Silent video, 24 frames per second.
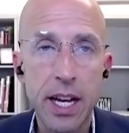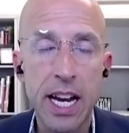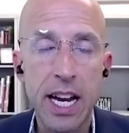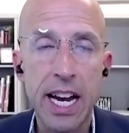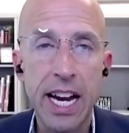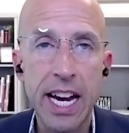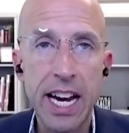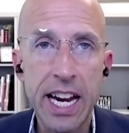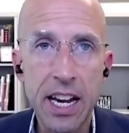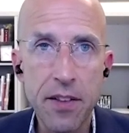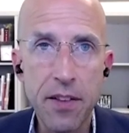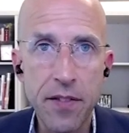
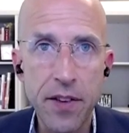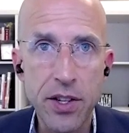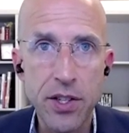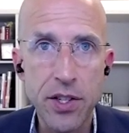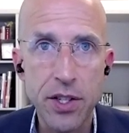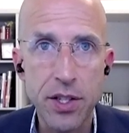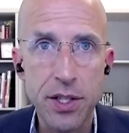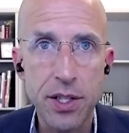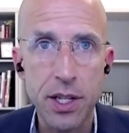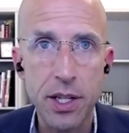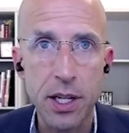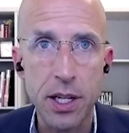
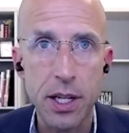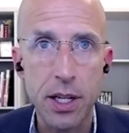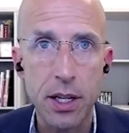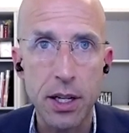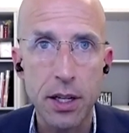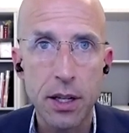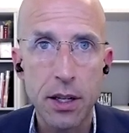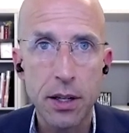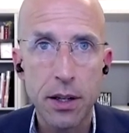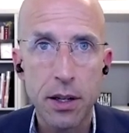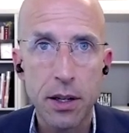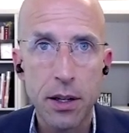inefficiency
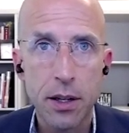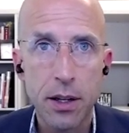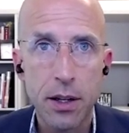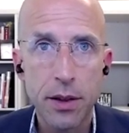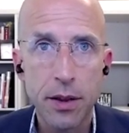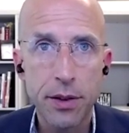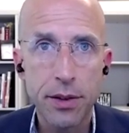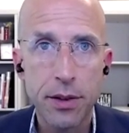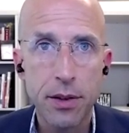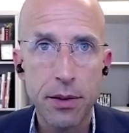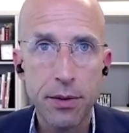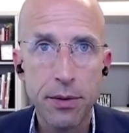
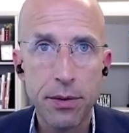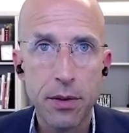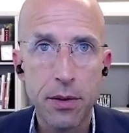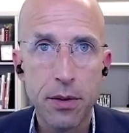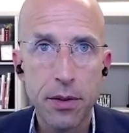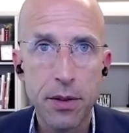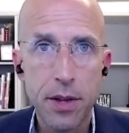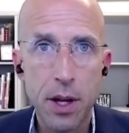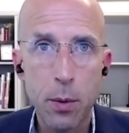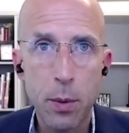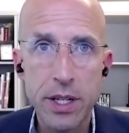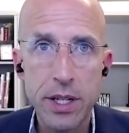
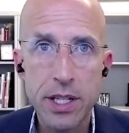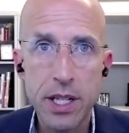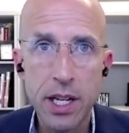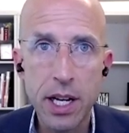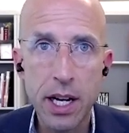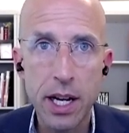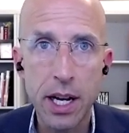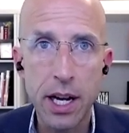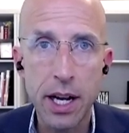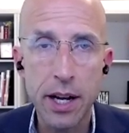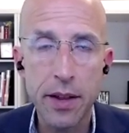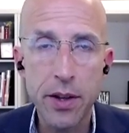that we
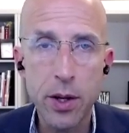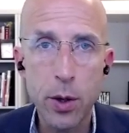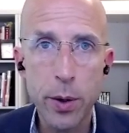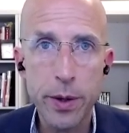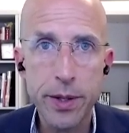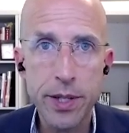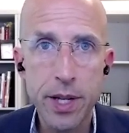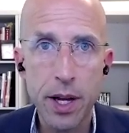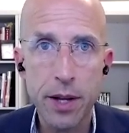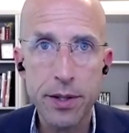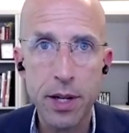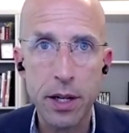see in the
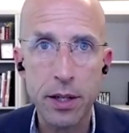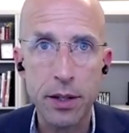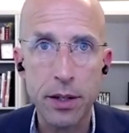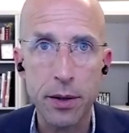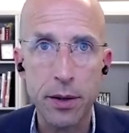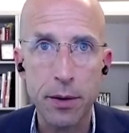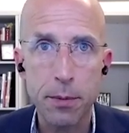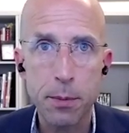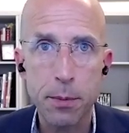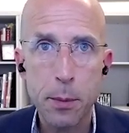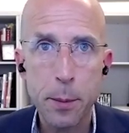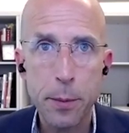US health
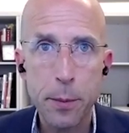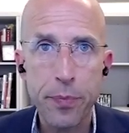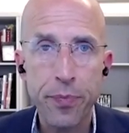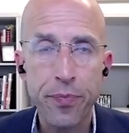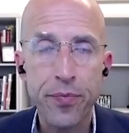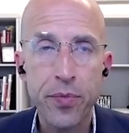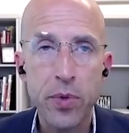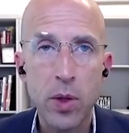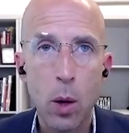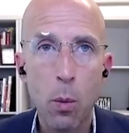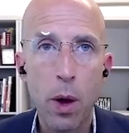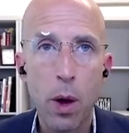sector,
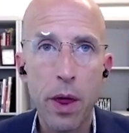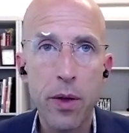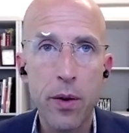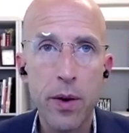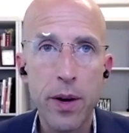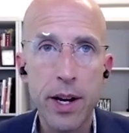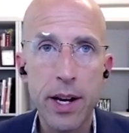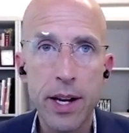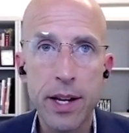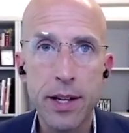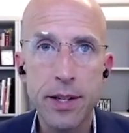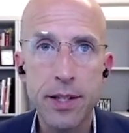whether
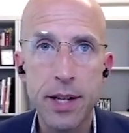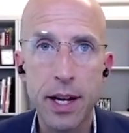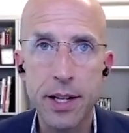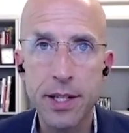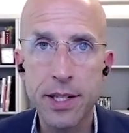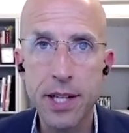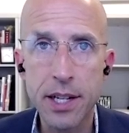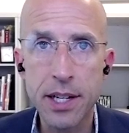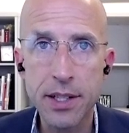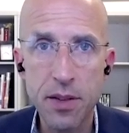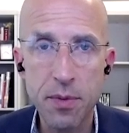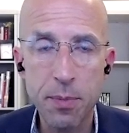it is
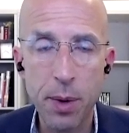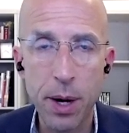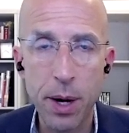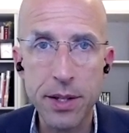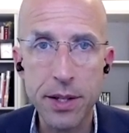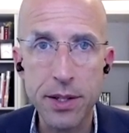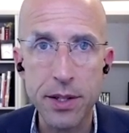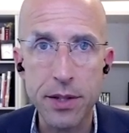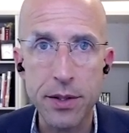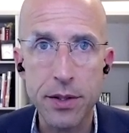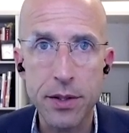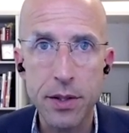excessive
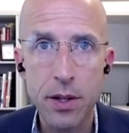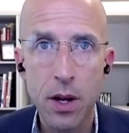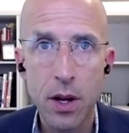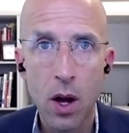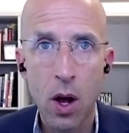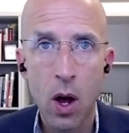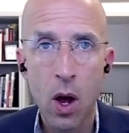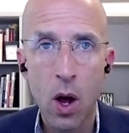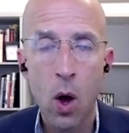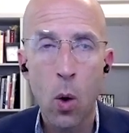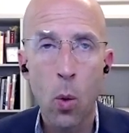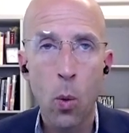prices,
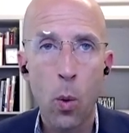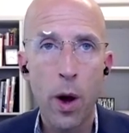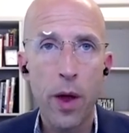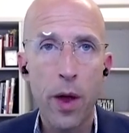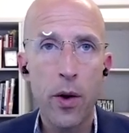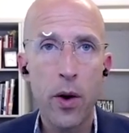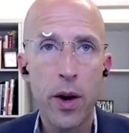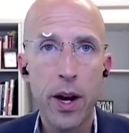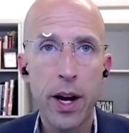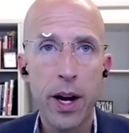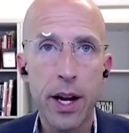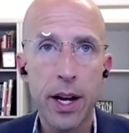
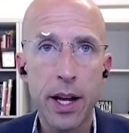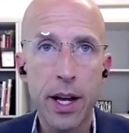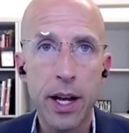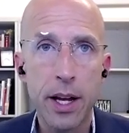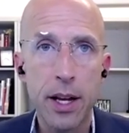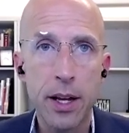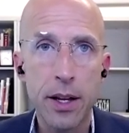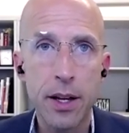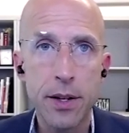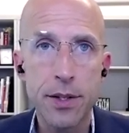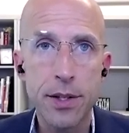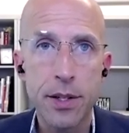whether it
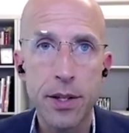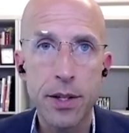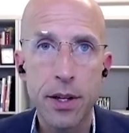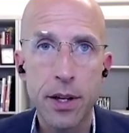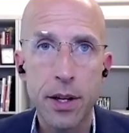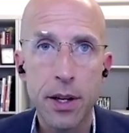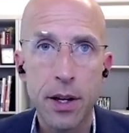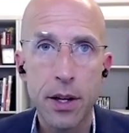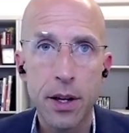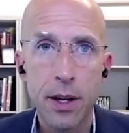is